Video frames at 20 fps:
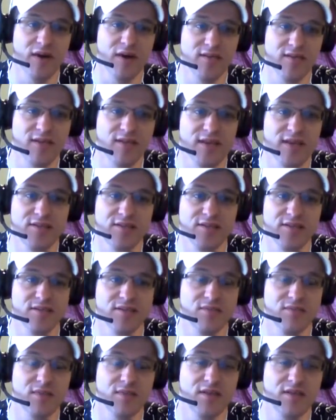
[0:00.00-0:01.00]
I'd take a
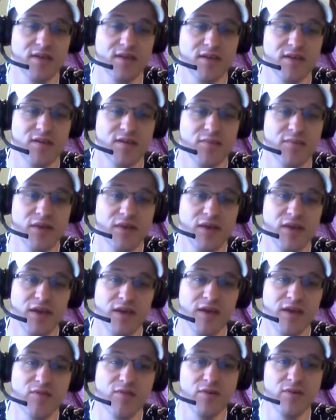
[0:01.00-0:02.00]
chance with him,
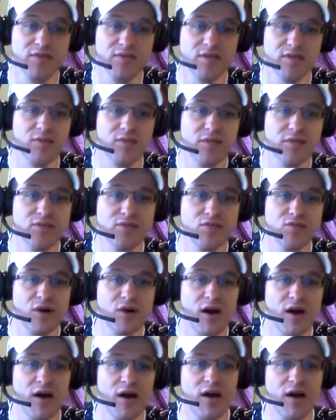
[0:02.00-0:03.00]
even though he's not been too
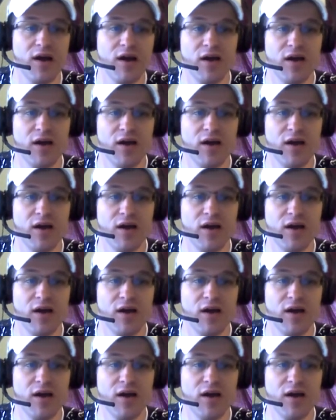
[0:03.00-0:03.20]
hot.